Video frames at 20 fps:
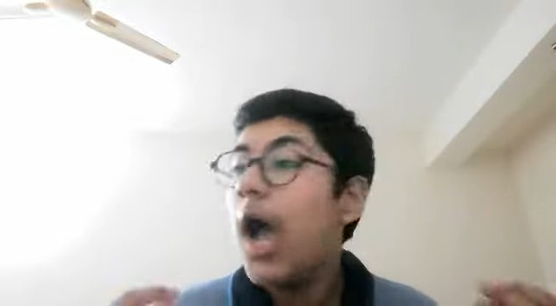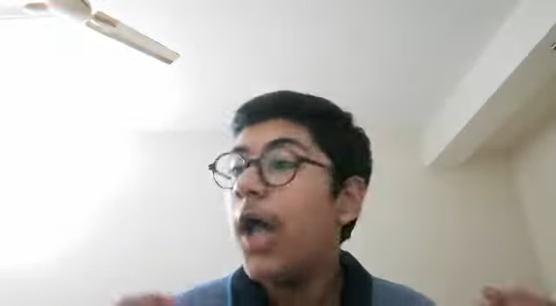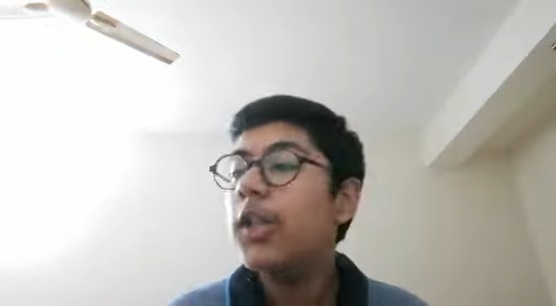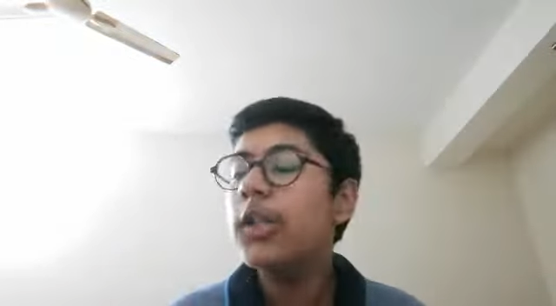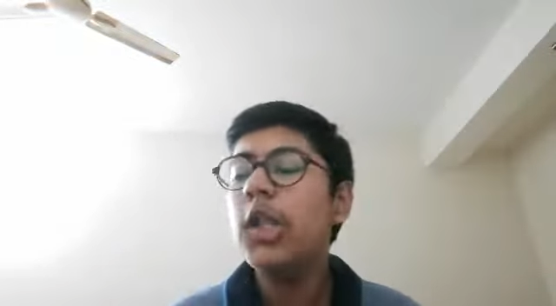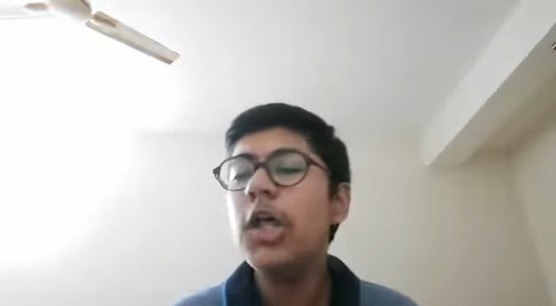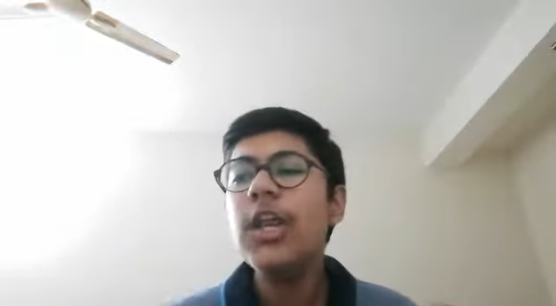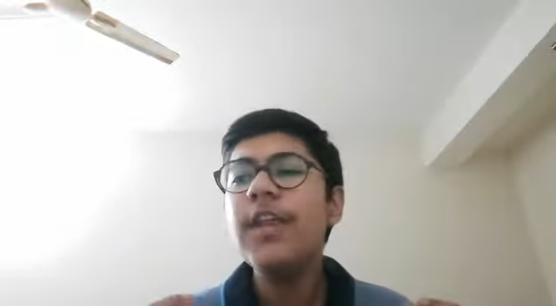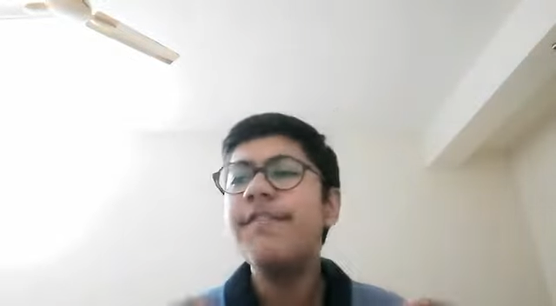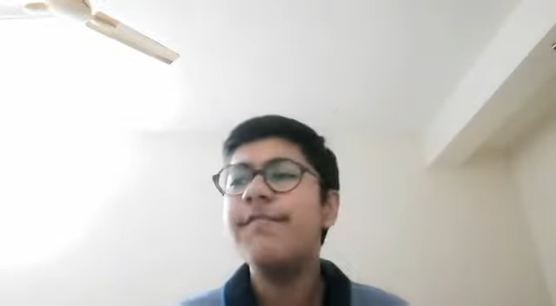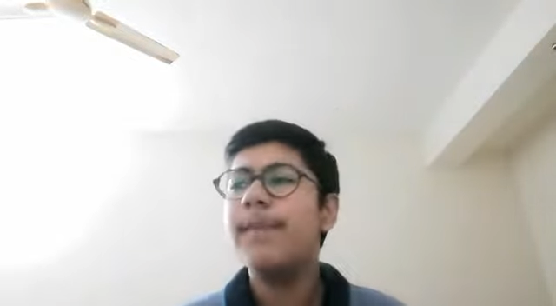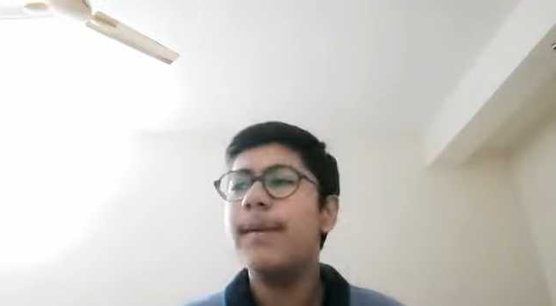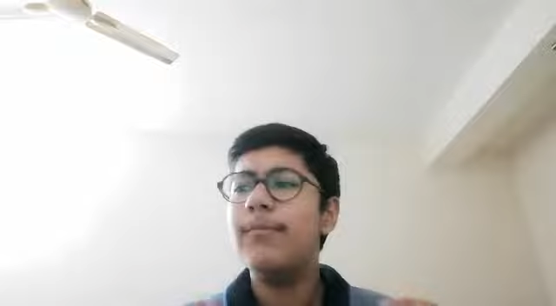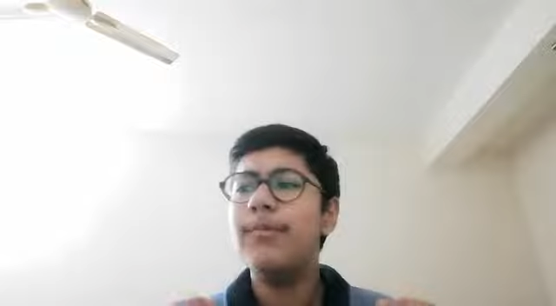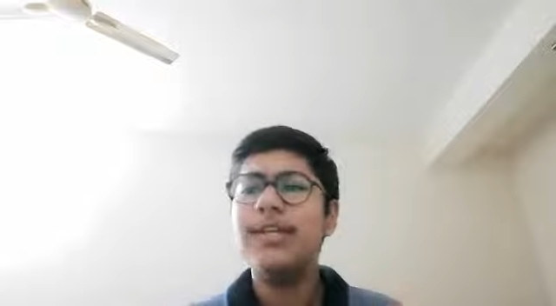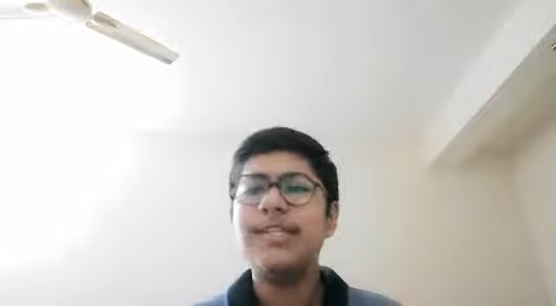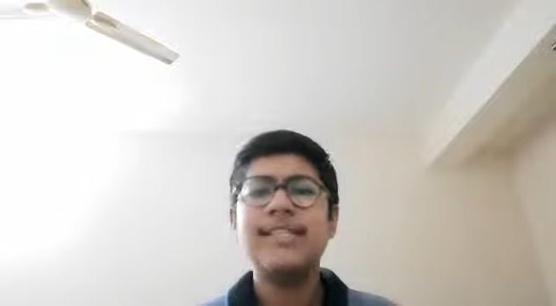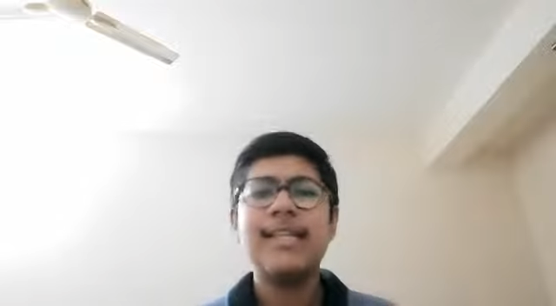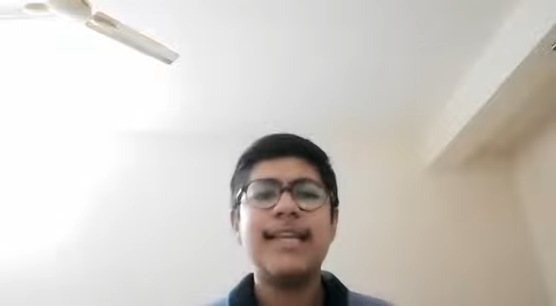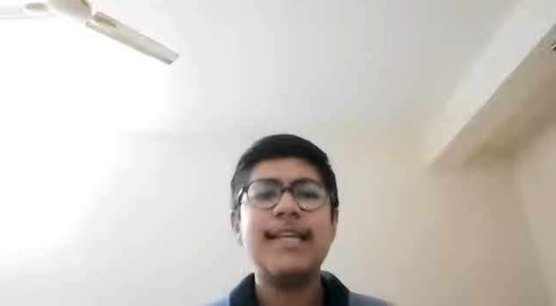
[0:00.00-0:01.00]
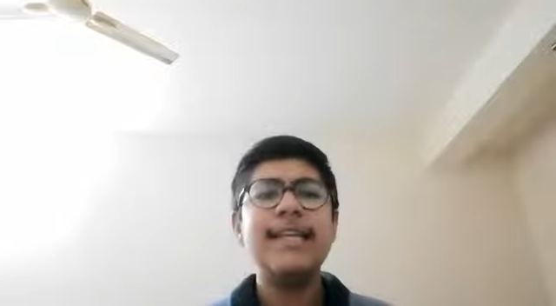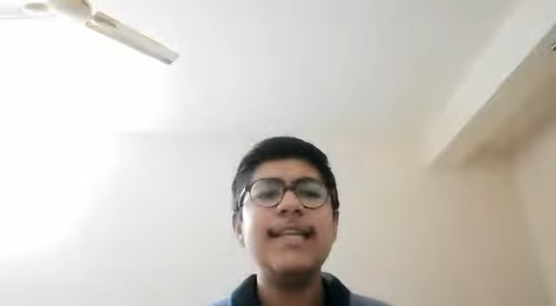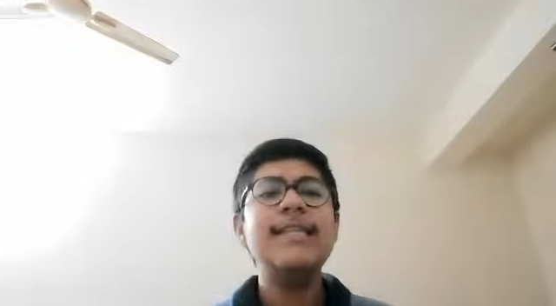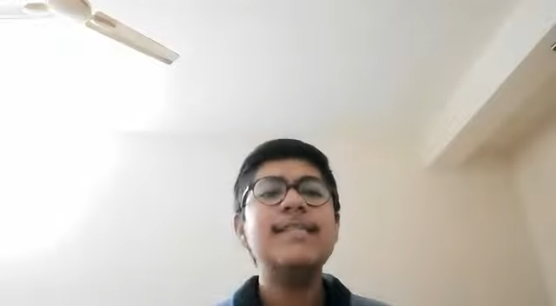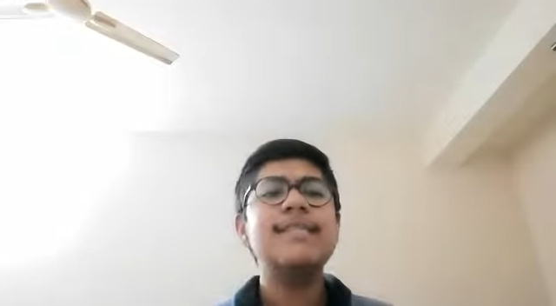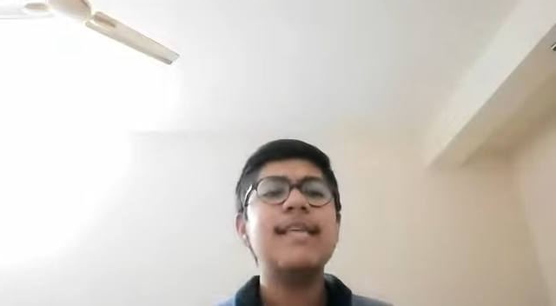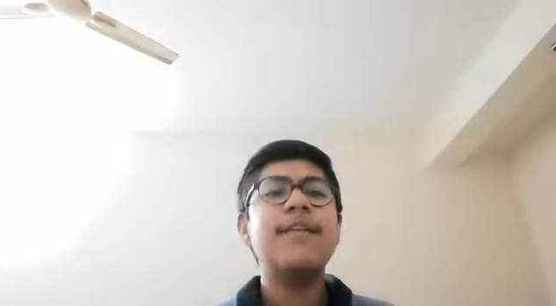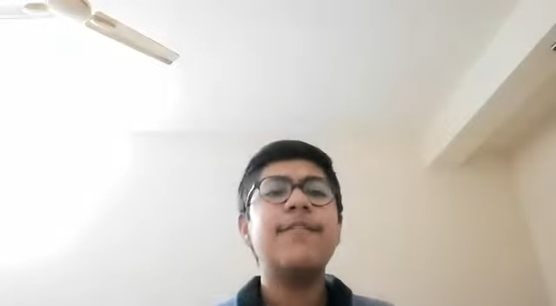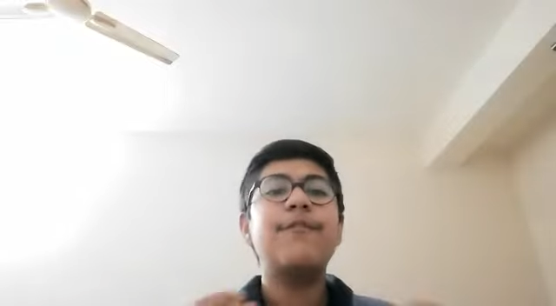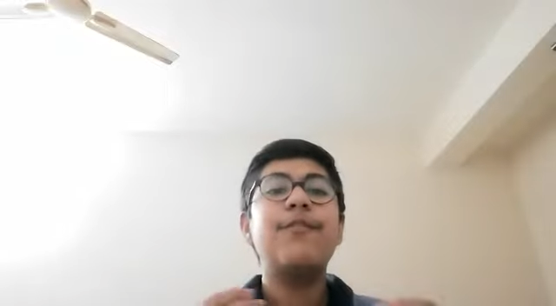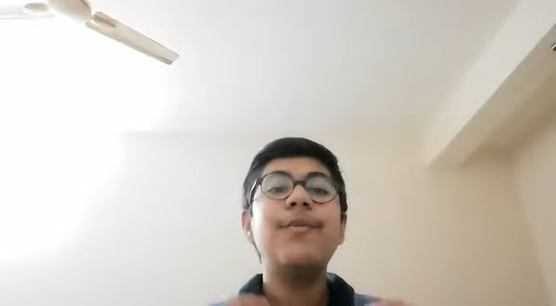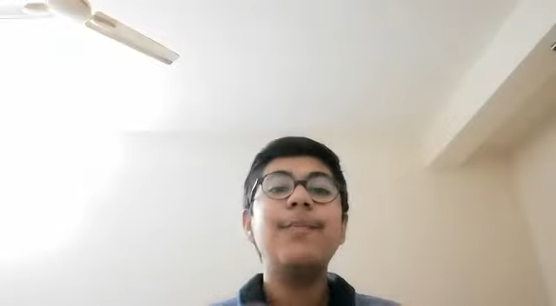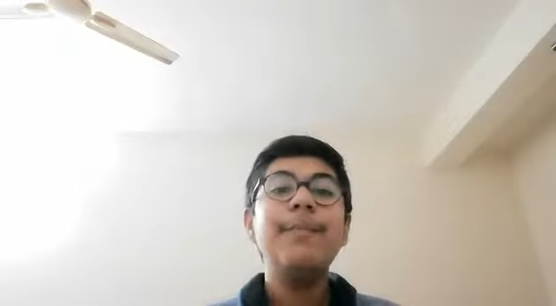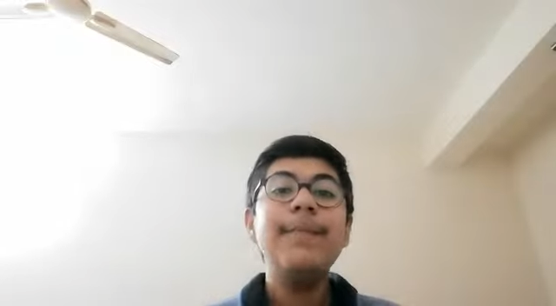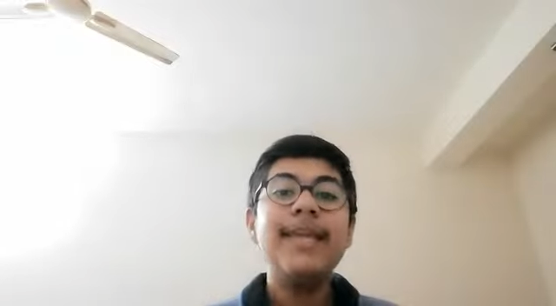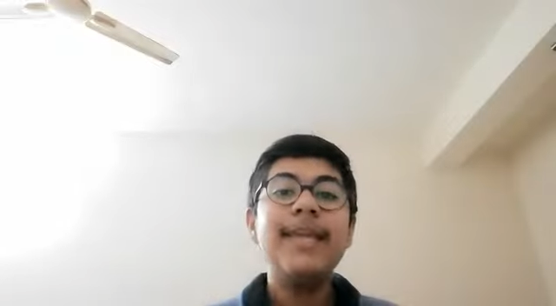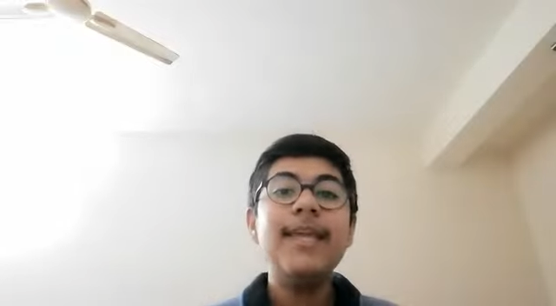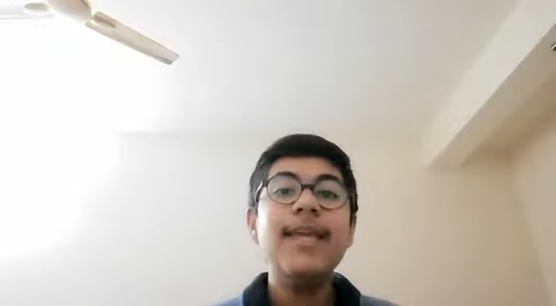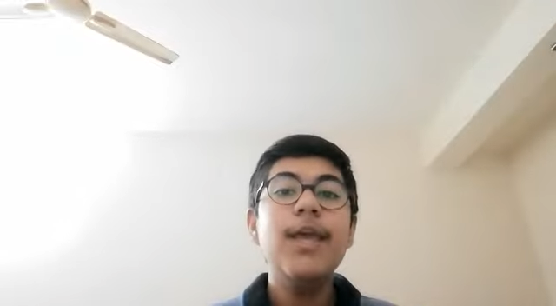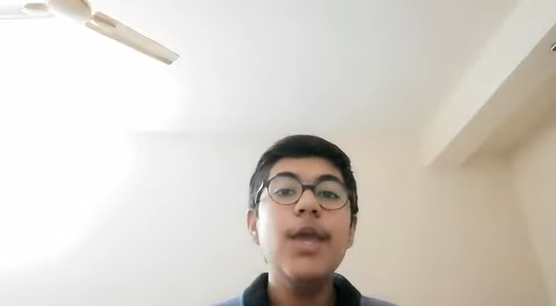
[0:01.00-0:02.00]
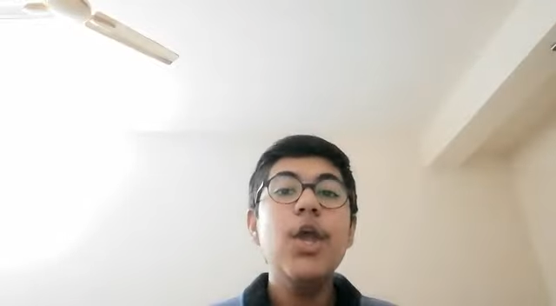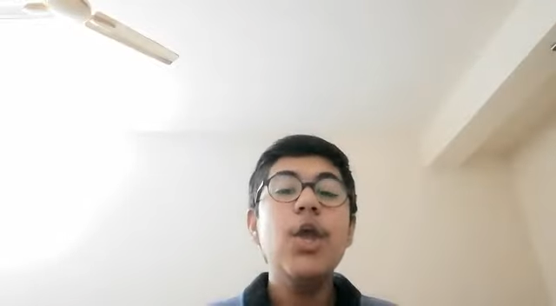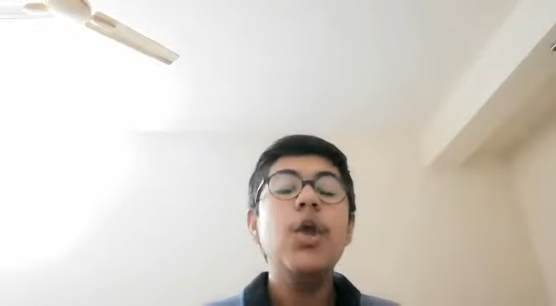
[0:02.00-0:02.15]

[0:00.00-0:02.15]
a lot of memory techniques that for me,